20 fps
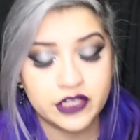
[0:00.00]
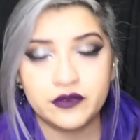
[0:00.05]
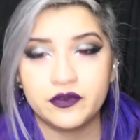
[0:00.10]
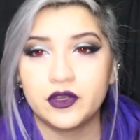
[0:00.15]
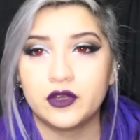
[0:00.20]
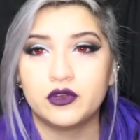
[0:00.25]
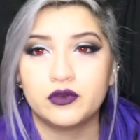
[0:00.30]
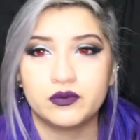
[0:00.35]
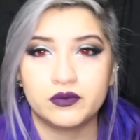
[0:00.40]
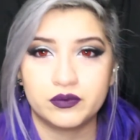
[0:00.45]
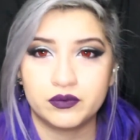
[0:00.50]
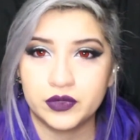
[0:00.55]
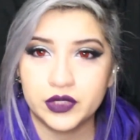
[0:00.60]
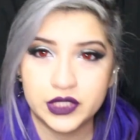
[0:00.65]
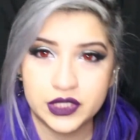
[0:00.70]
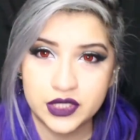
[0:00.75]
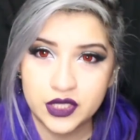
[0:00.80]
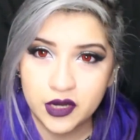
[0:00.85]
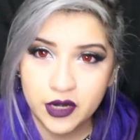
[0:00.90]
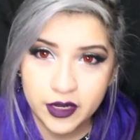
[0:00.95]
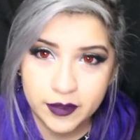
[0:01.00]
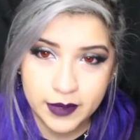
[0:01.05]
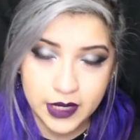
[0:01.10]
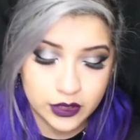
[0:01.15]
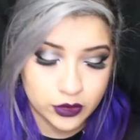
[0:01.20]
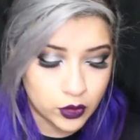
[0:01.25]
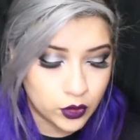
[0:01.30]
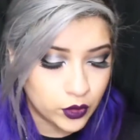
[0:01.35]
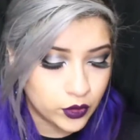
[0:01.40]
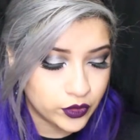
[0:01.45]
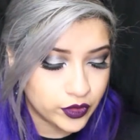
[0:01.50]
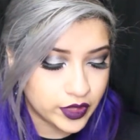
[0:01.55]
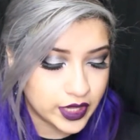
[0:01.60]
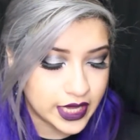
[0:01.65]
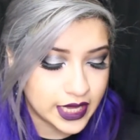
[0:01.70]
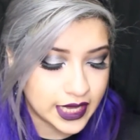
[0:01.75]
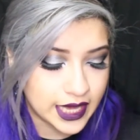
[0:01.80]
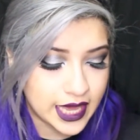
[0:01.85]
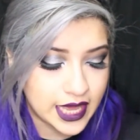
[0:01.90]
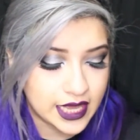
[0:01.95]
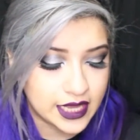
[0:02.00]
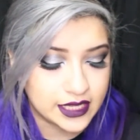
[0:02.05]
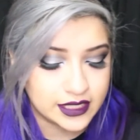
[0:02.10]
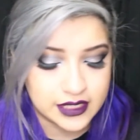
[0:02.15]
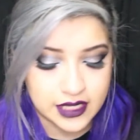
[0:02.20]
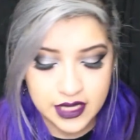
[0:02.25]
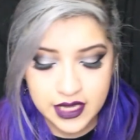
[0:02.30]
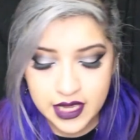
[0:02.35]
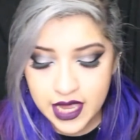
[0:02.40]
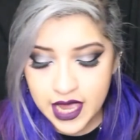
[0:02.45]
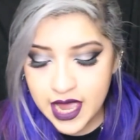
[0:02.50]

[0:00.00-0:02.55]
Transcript: felt really sorry about the whole thing and